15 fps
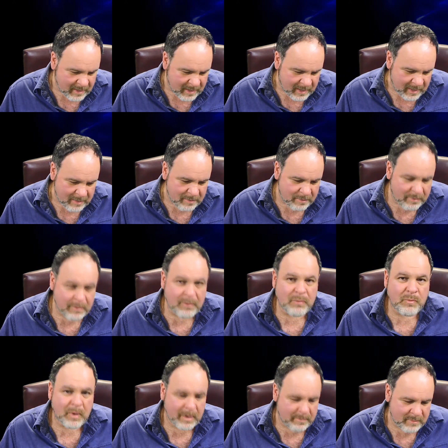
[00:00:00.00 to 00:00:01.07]
And the third
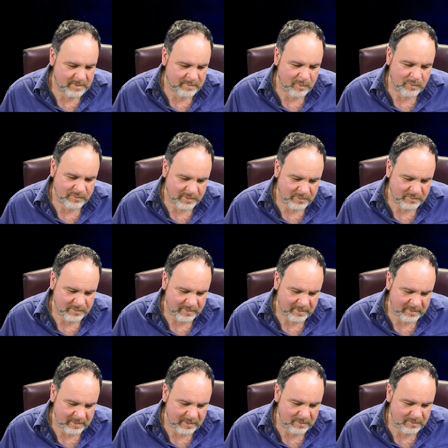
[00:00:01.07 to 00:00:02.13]
one I was most interested
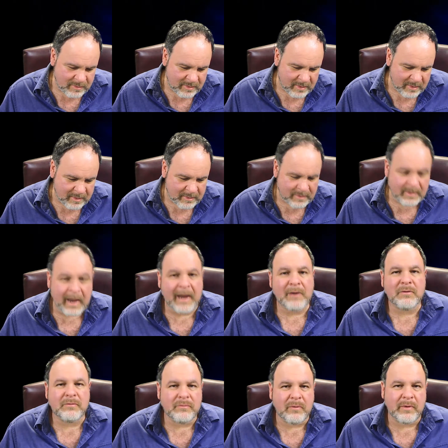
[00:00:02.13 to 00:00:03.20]
in, he used
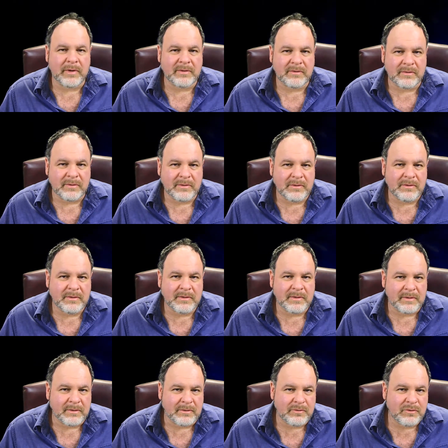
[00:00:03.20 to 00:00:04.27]
diode voices using
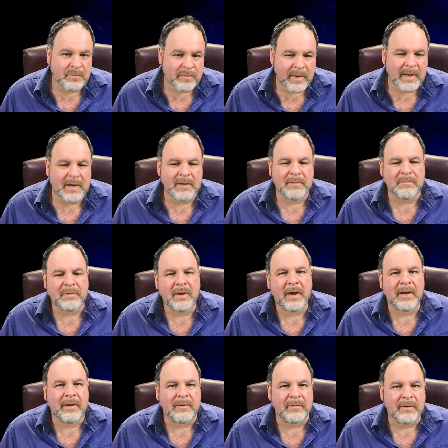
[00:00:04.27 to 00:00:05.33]
a germanium
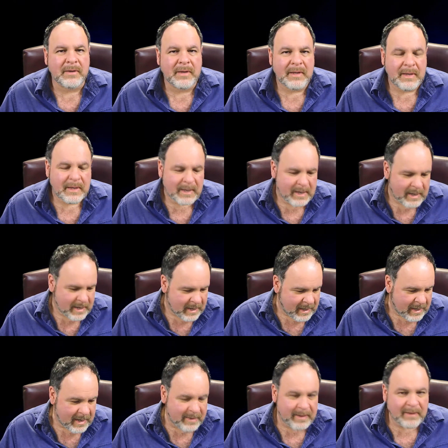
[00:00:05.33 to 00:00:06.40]
diode.
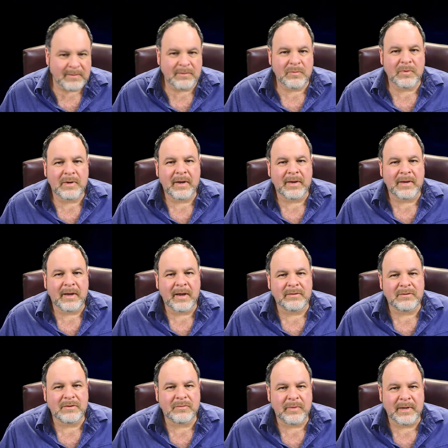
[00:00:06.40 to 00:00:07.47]
And that's the one I
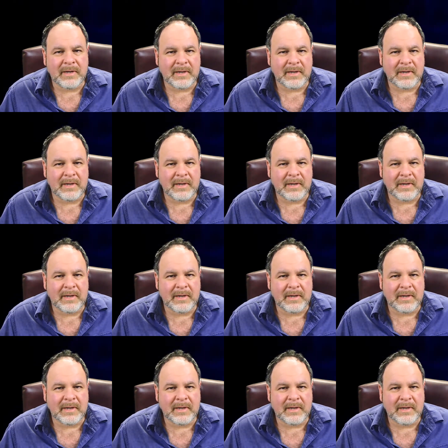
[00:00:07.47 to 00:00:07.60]
concentrated